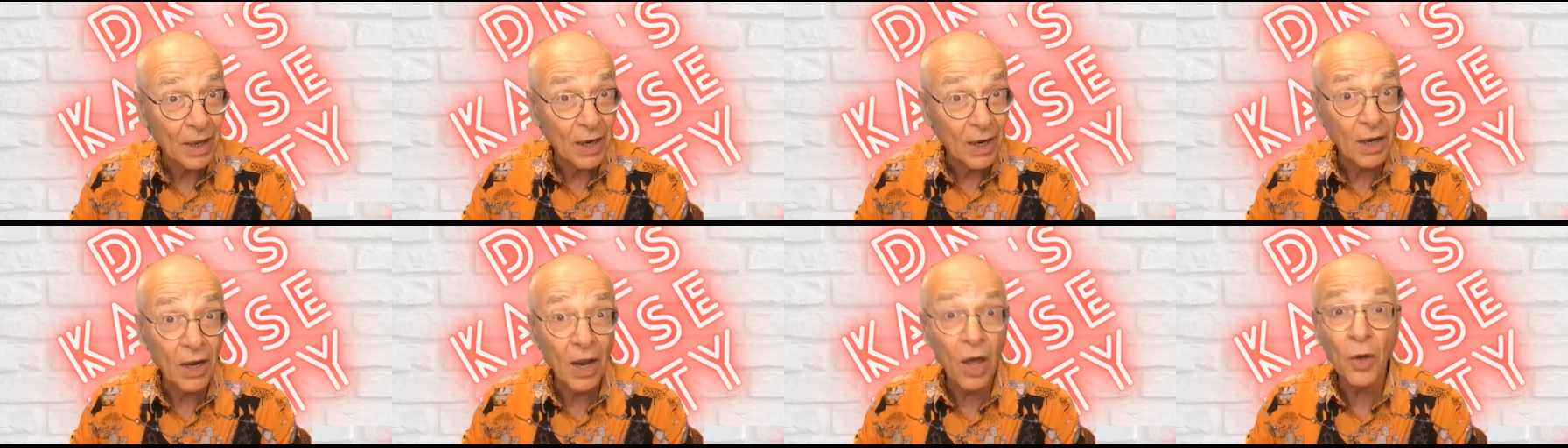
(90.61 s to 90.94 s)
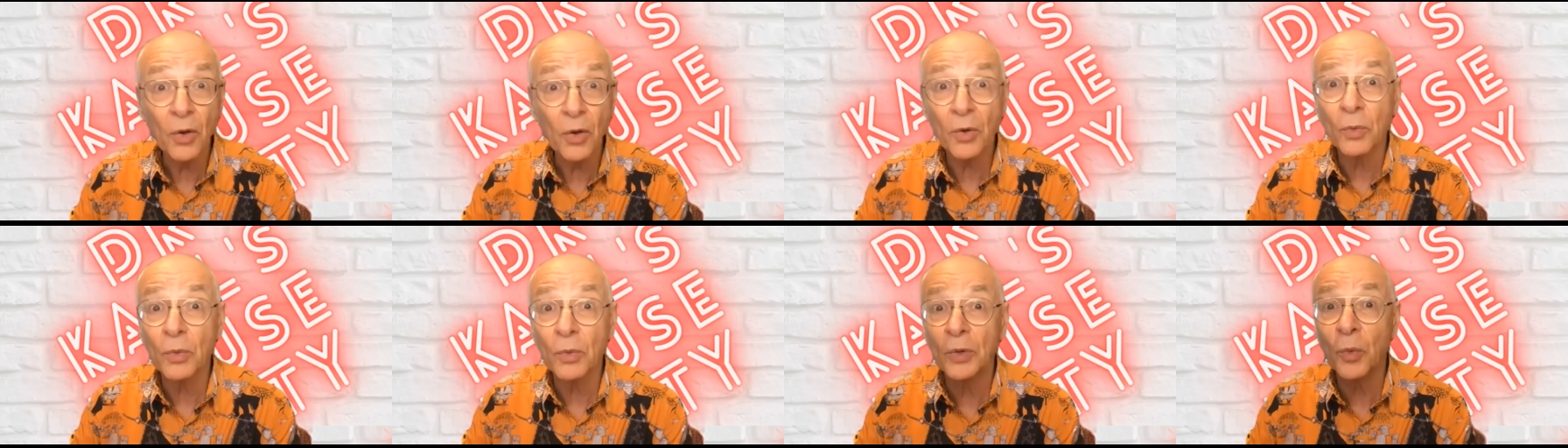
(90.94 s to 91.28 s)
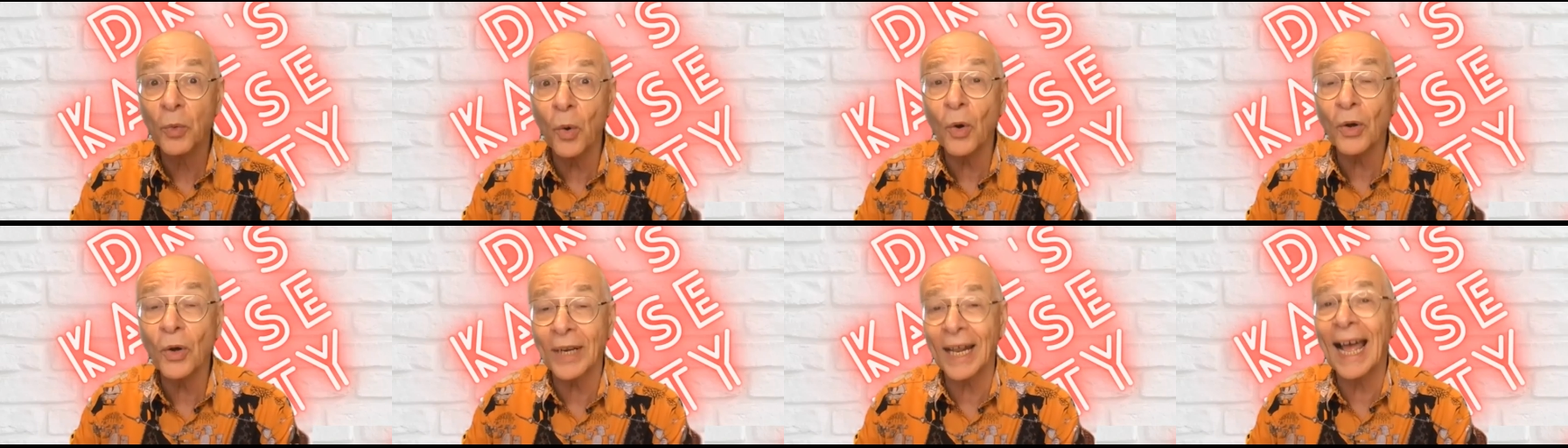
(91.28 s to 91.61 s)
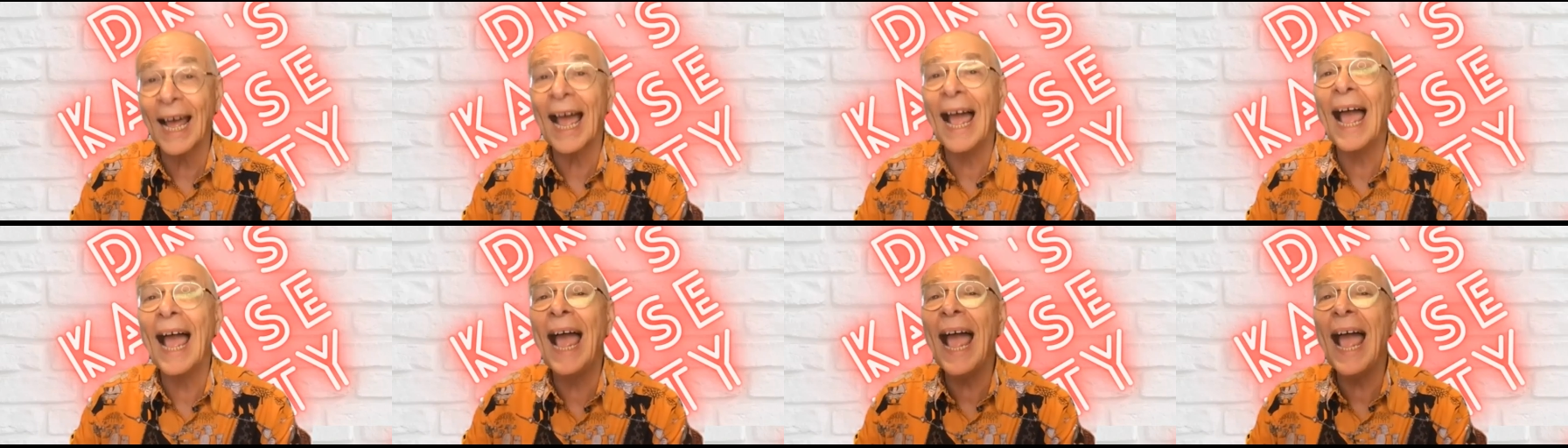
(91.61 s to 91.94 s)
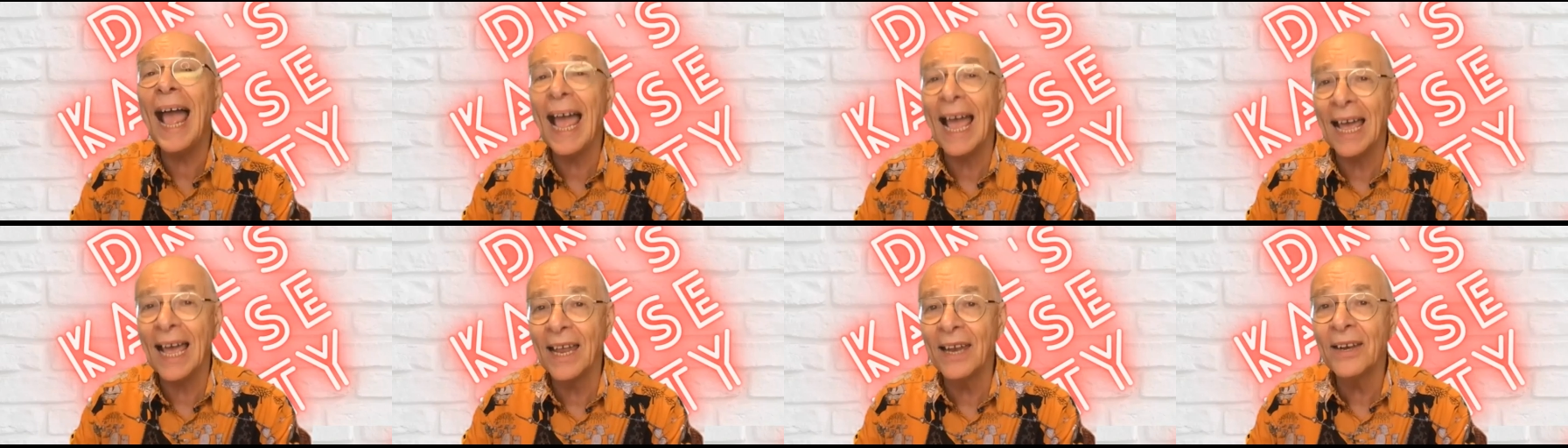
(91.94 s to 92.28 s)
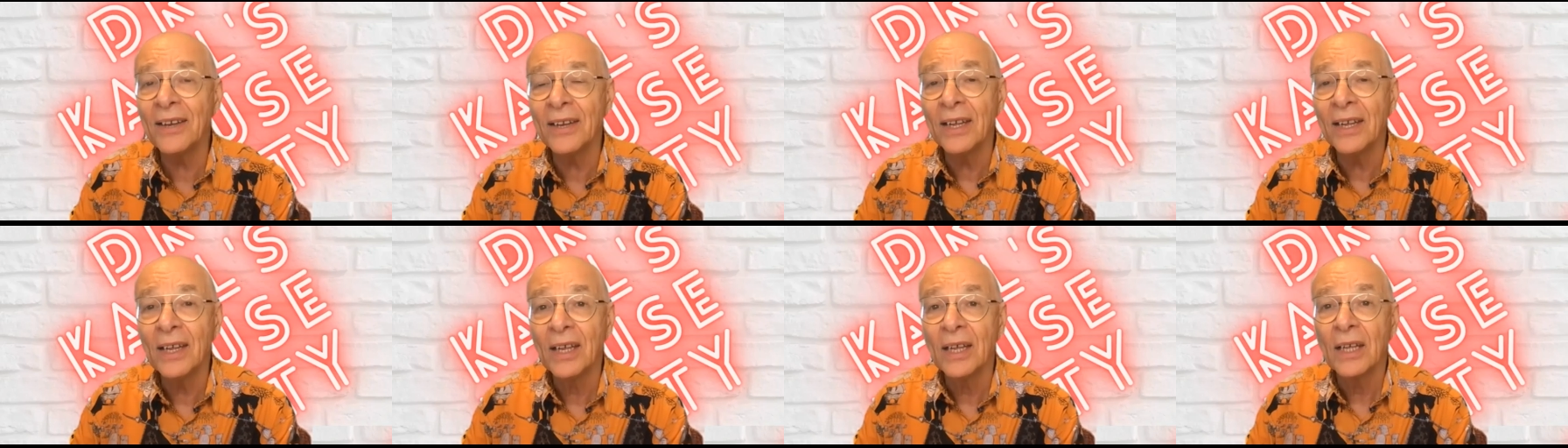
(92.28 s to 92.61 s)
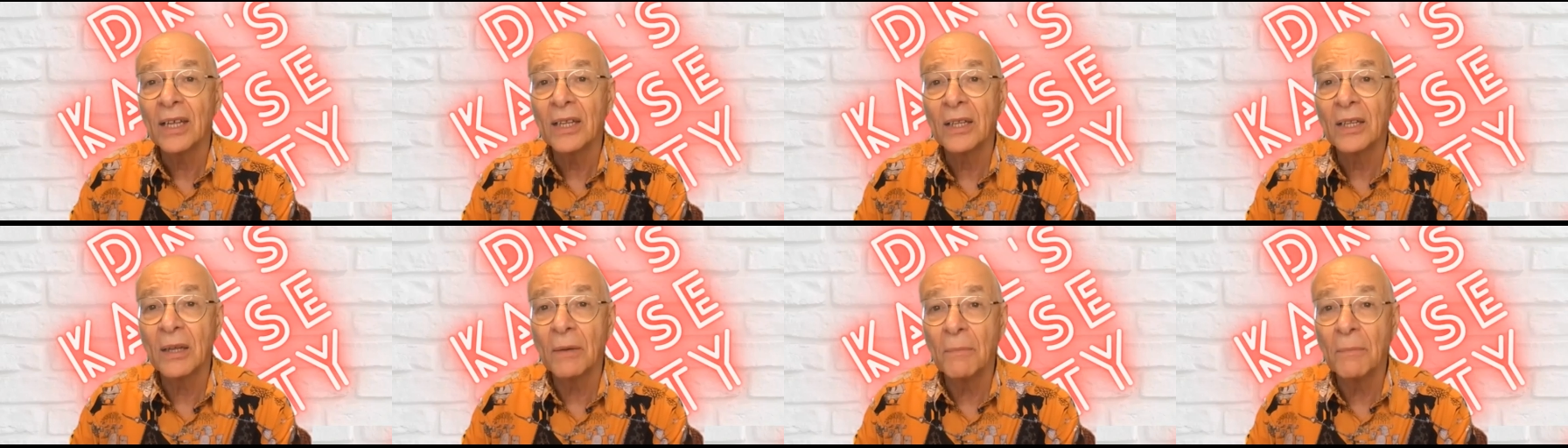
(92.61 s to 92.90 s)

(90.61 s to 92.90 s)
loaded with water and the